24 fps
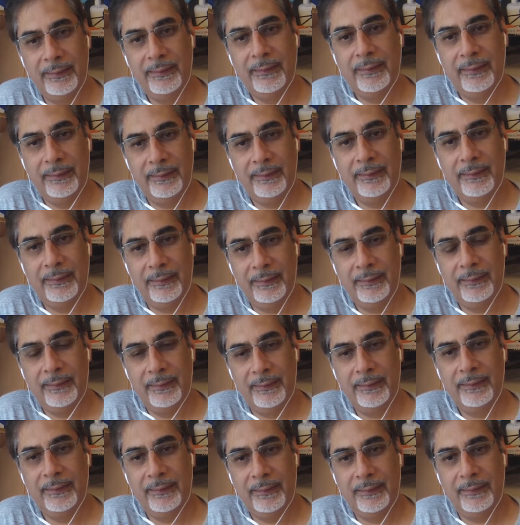smash it into
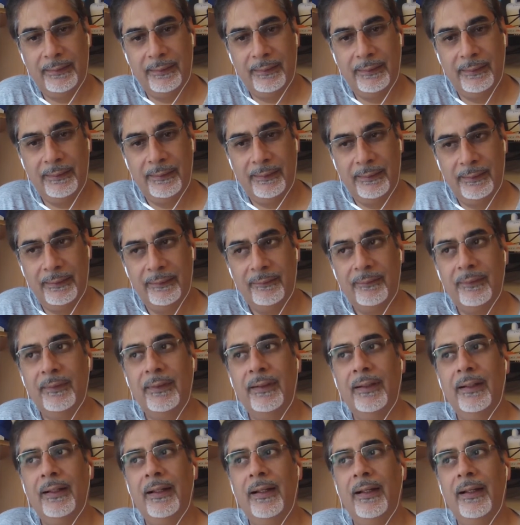a wall. And it's like,